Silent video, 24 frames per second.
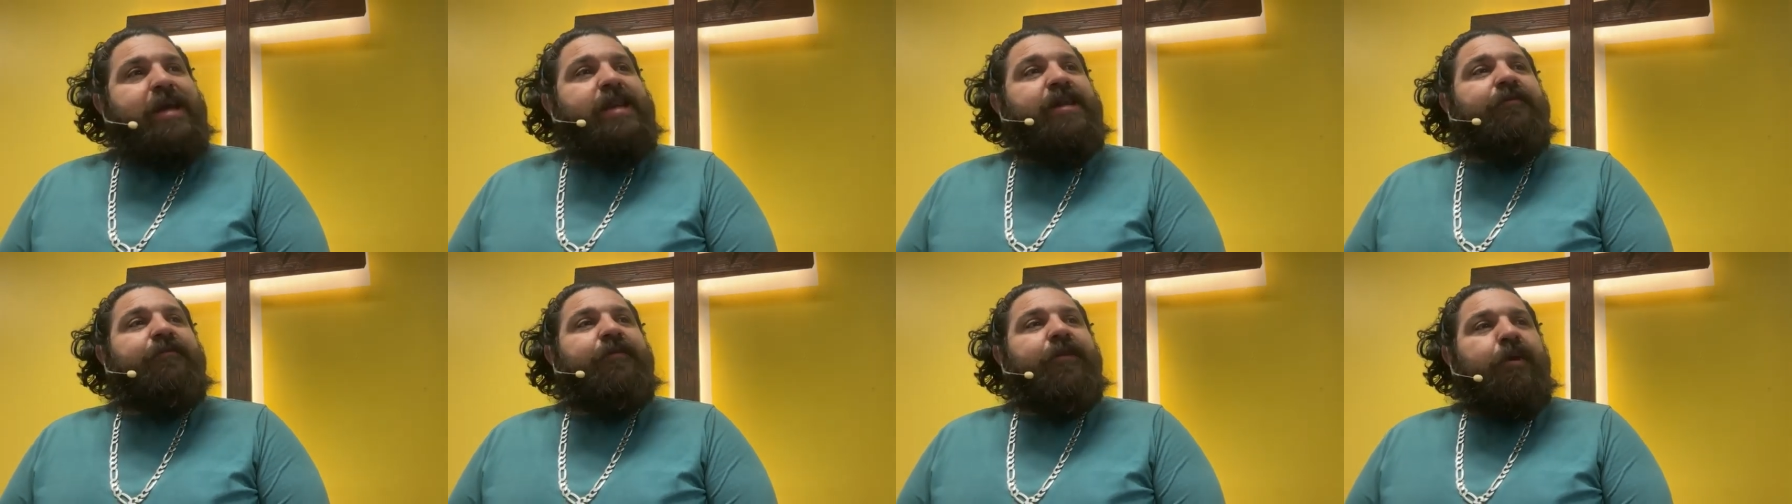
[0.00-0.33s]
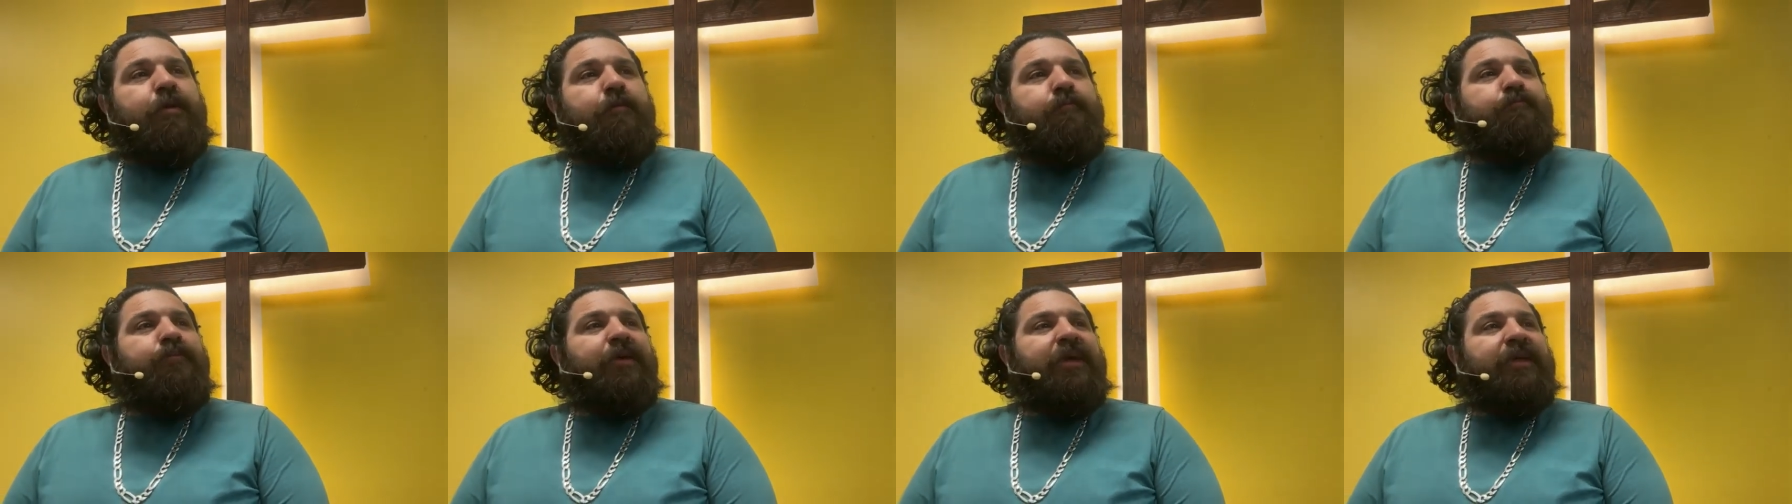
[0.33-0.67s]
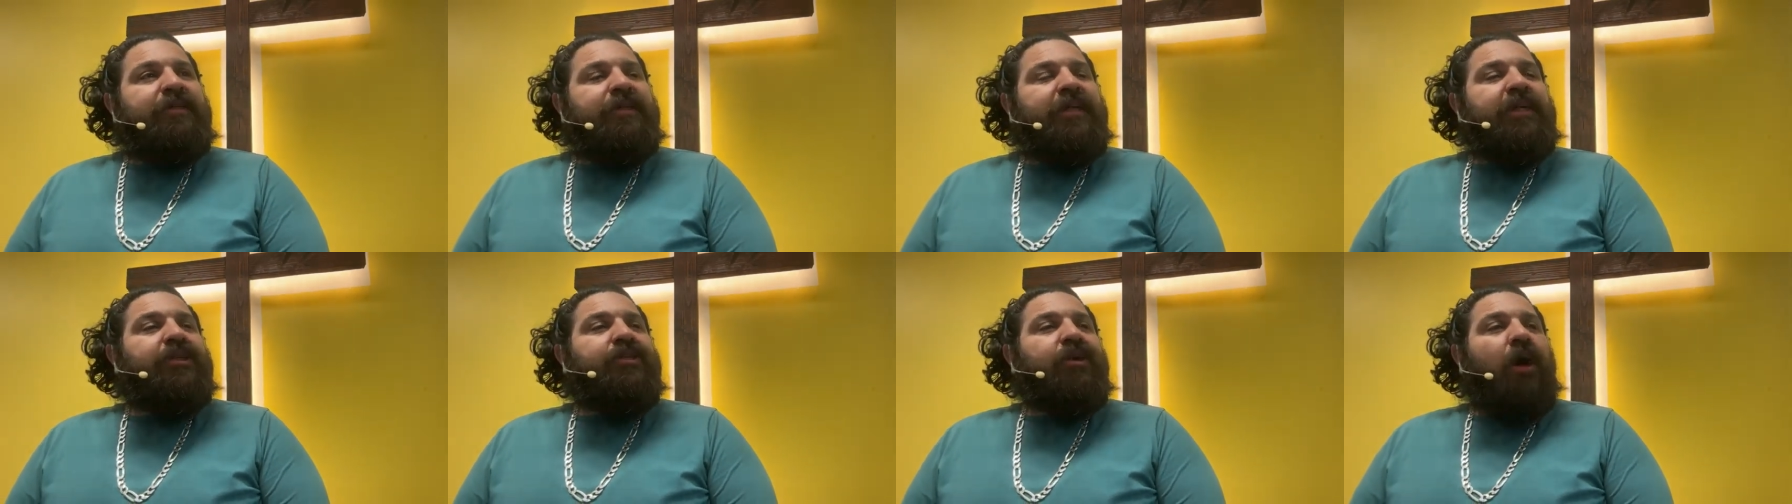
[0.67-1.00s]
And if you're
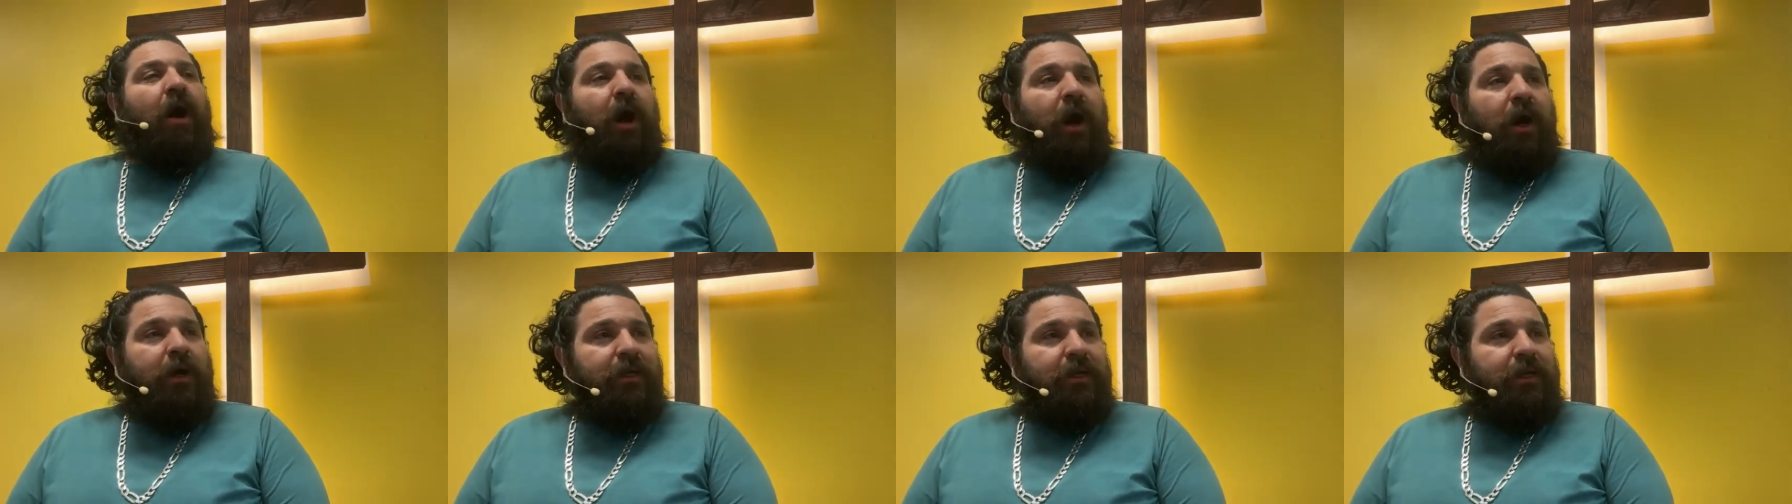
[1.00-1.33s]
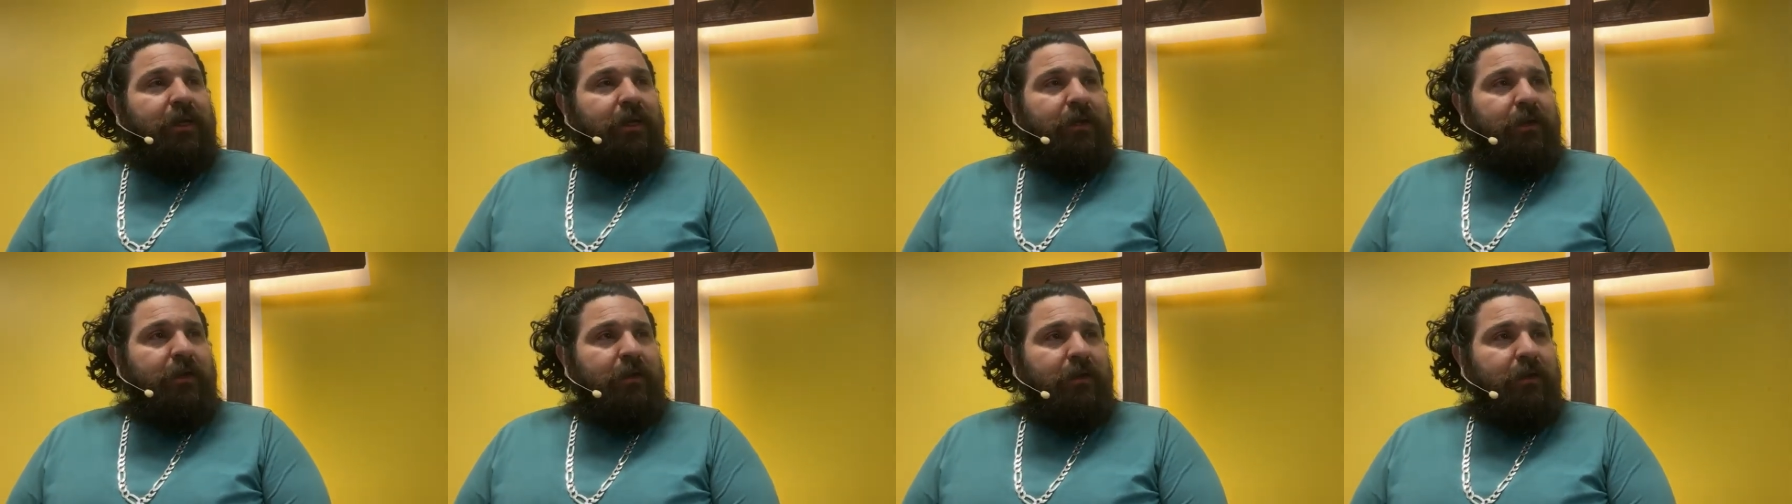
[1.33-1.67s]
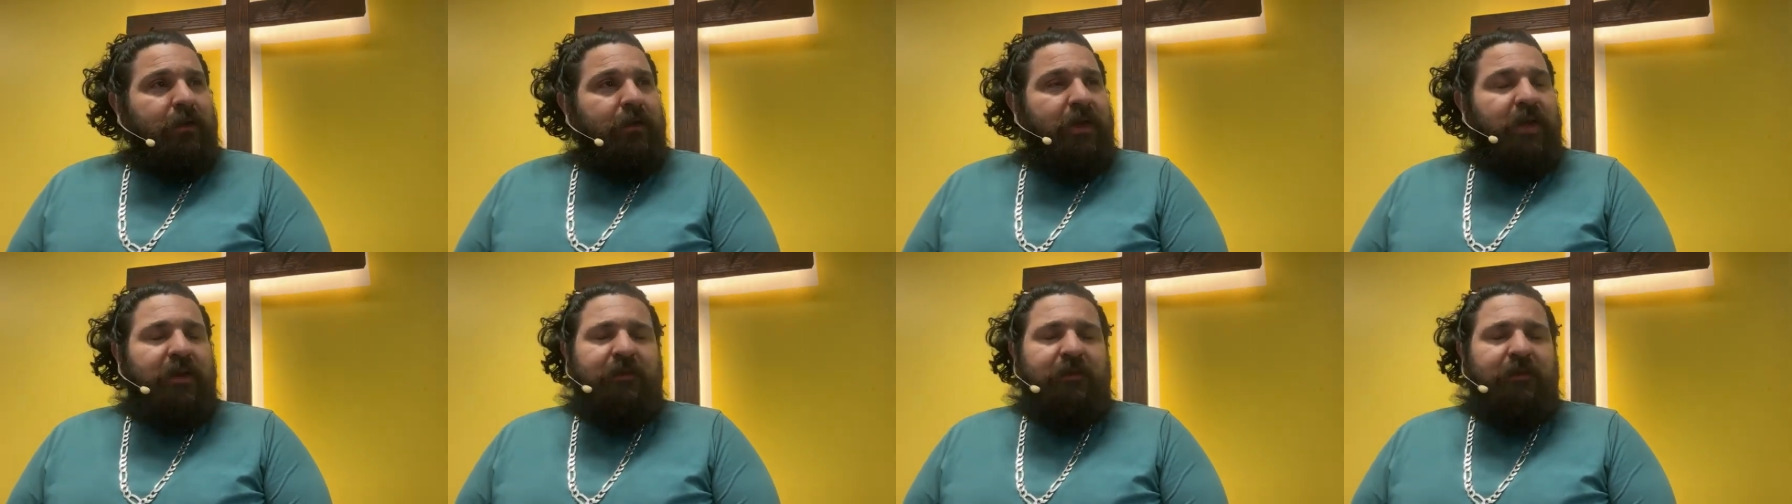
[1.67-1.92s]
busy talking,